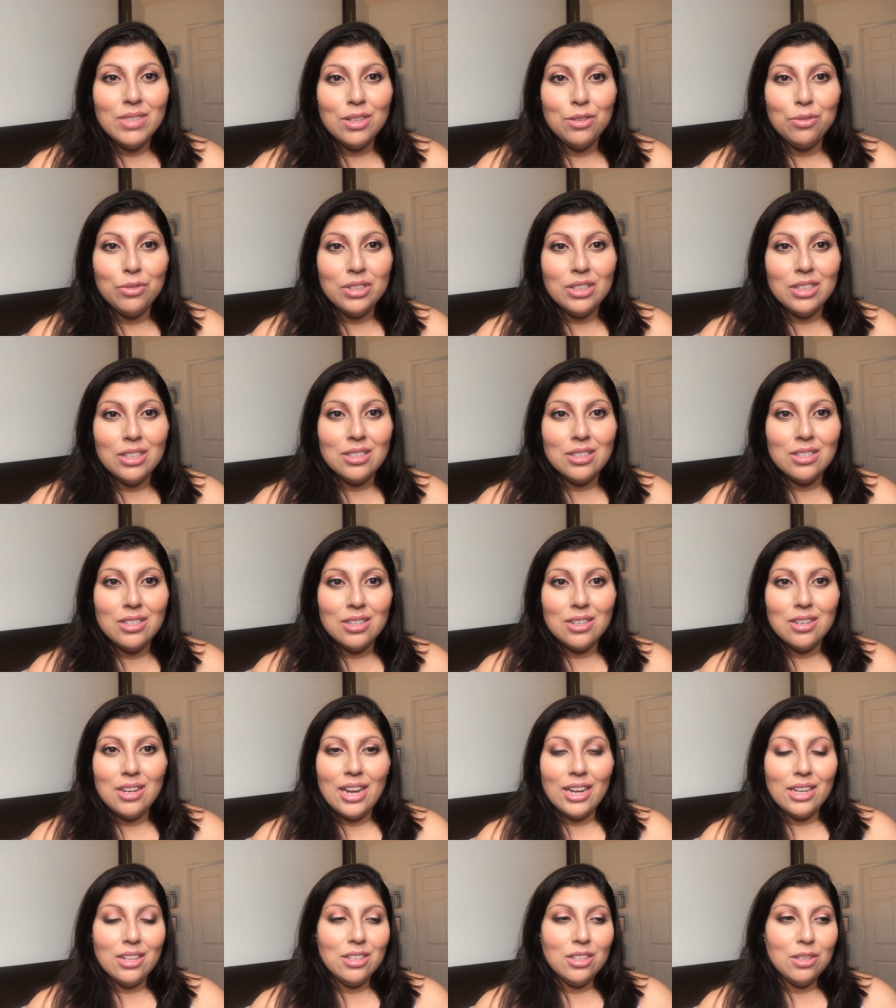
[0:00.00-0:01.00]
It really
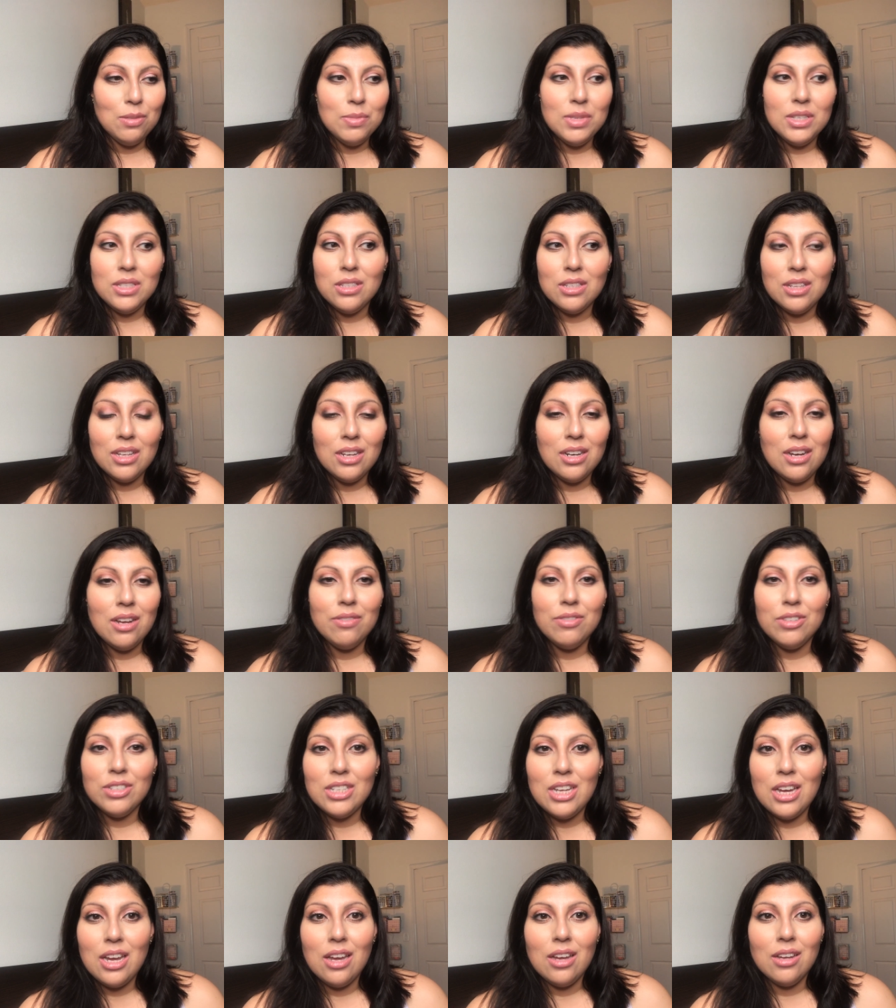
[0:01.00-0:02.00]
isn't. I clean my skin
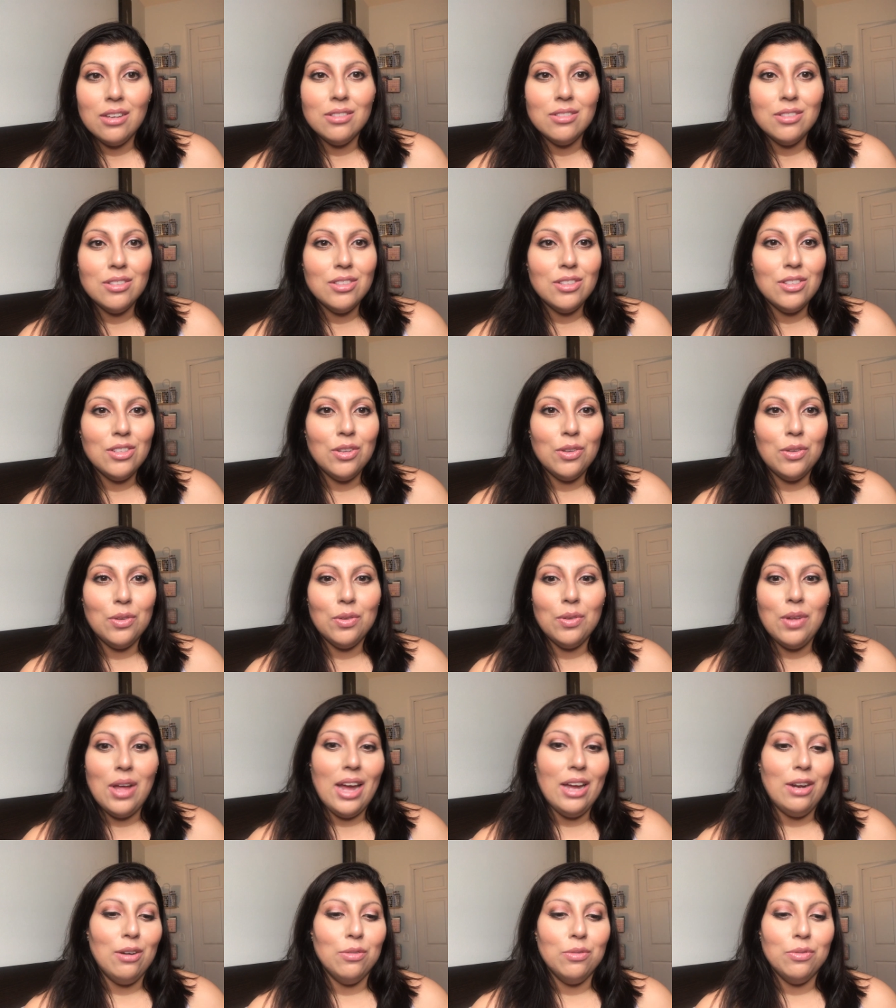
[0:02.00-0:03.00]
every day,
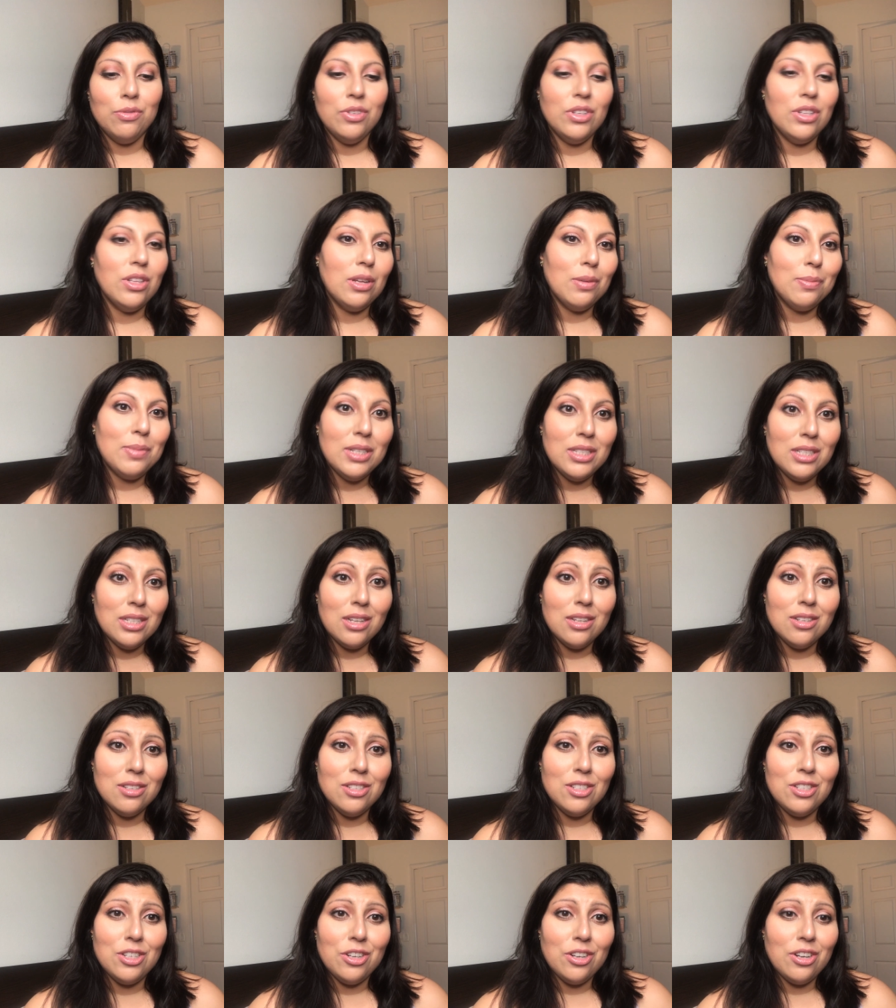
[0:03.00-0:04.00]
so I don't feel like my skin
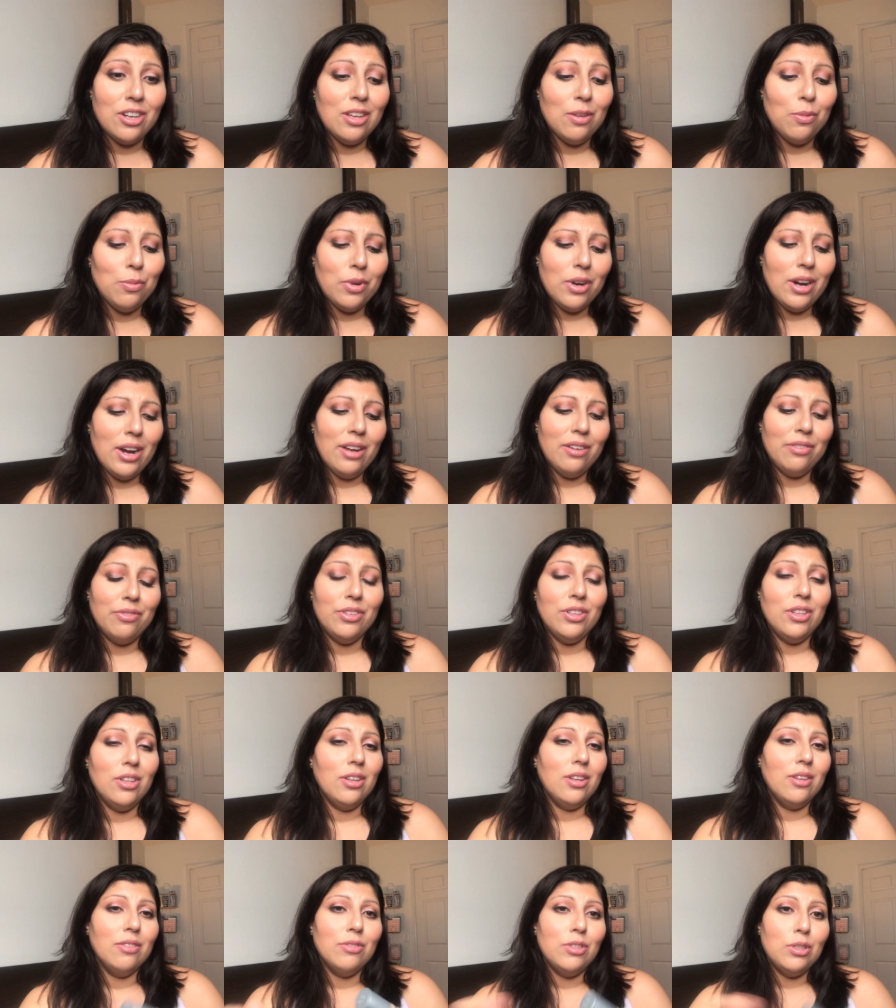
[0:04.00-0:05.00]
is dirty where I feel
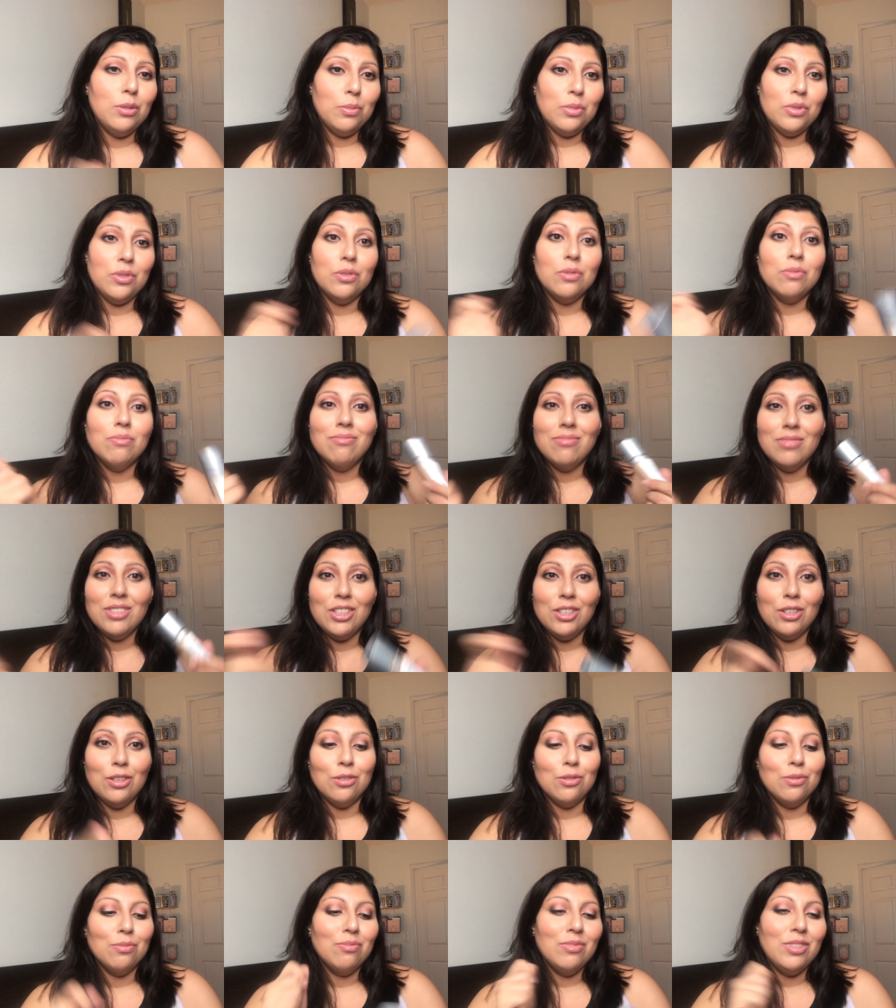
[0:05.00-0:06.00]
uncomfortable, you
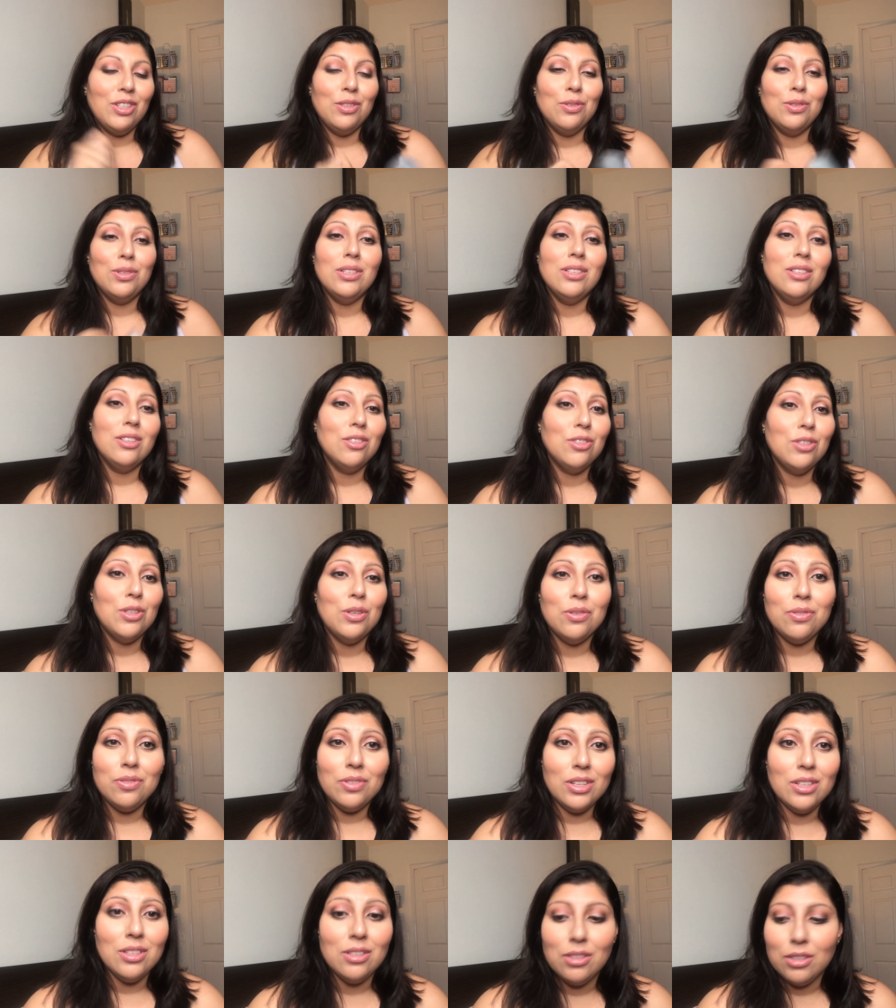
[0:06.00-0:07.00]
know, using the
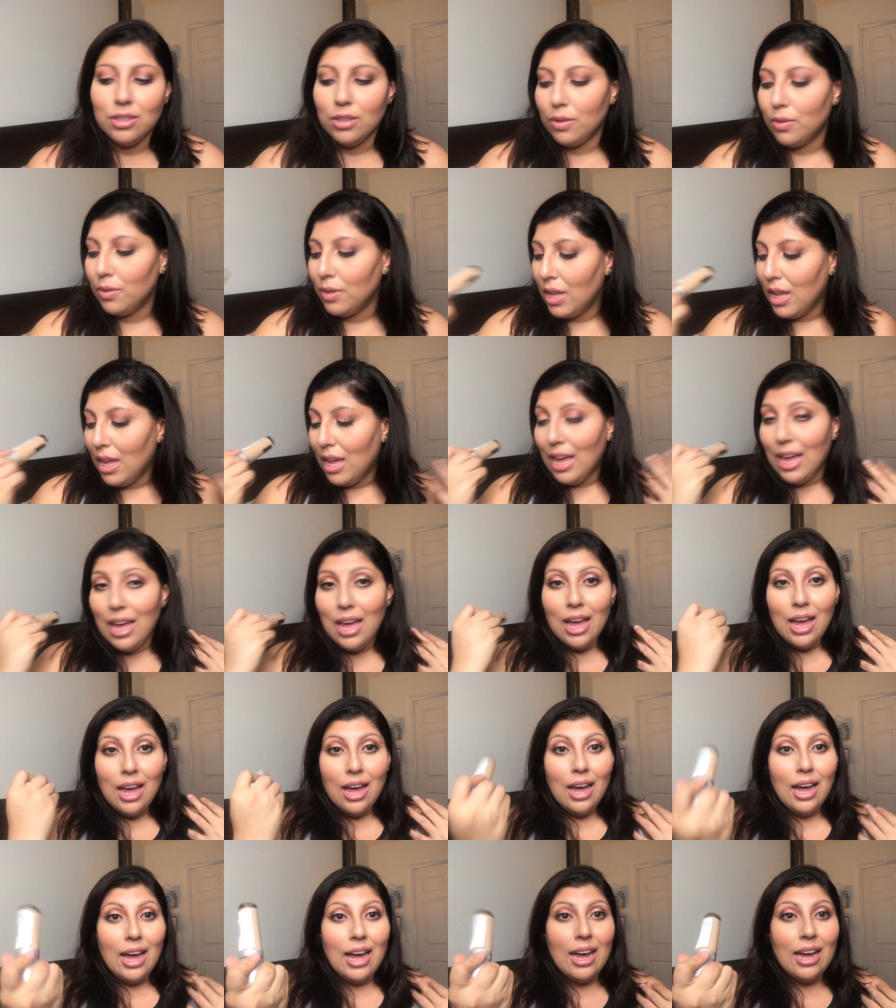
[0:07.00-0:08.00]
dofa. So
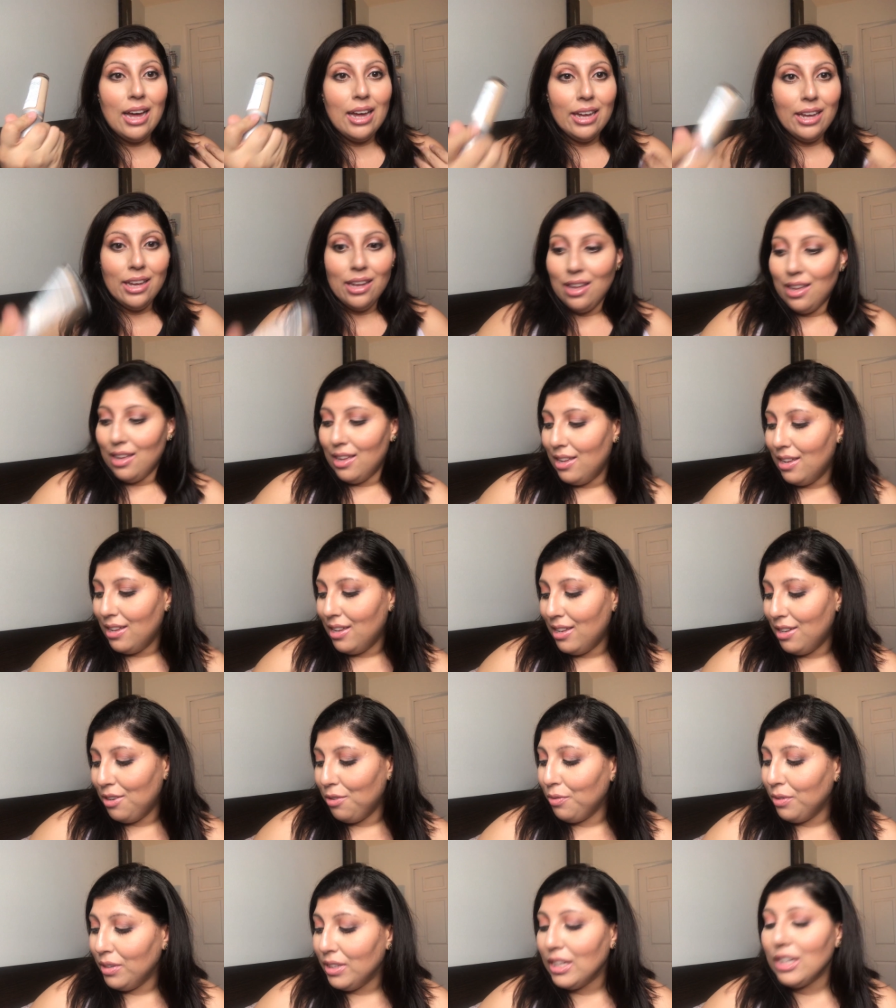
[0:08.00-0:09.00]
I
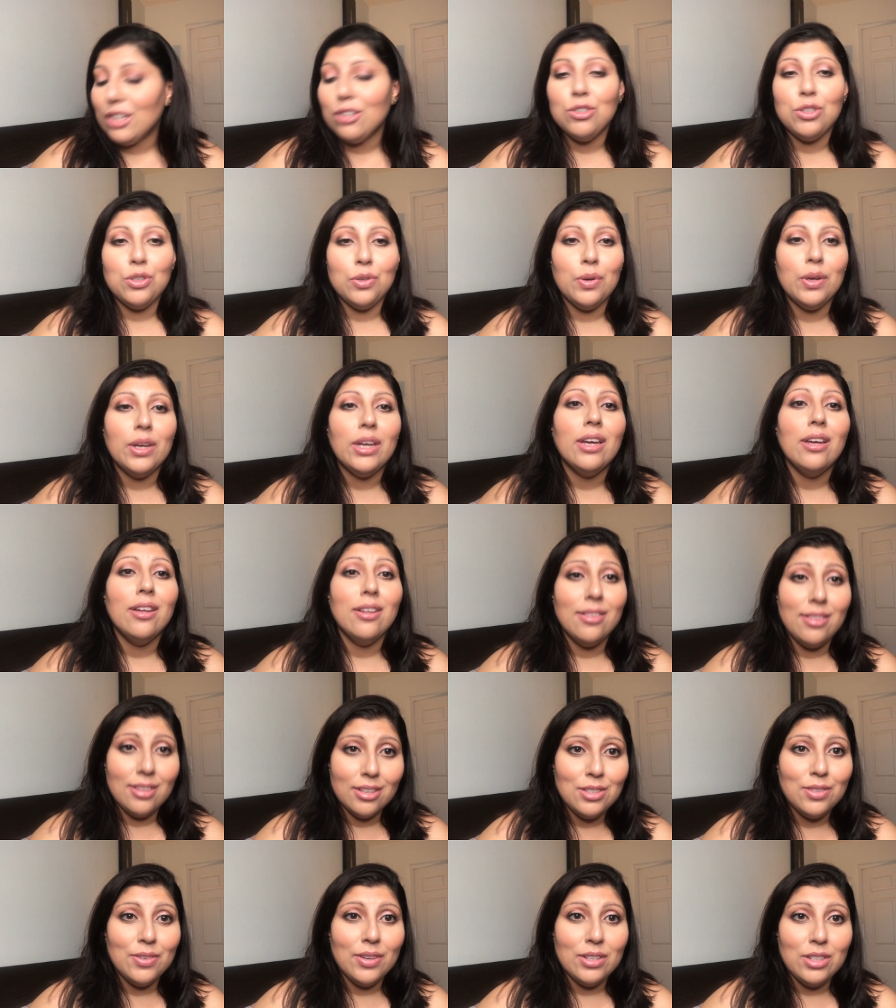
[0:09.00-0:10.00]
really enjoy
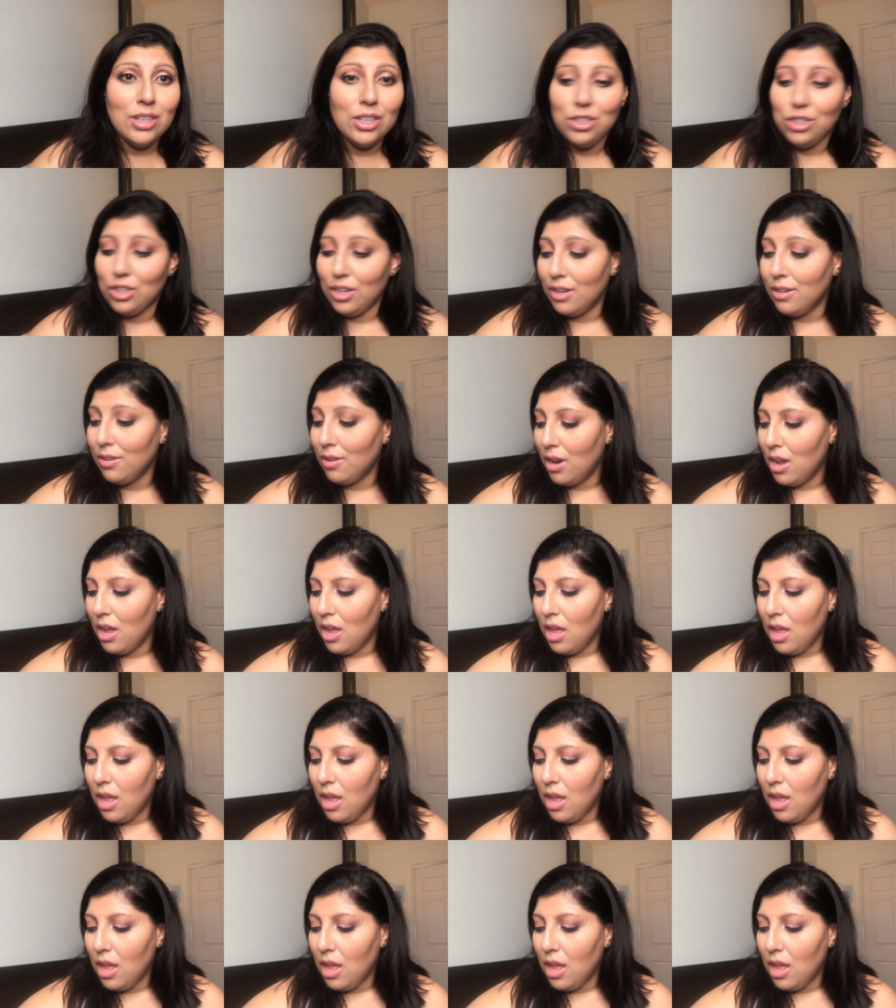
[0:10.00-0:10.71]
this foundation.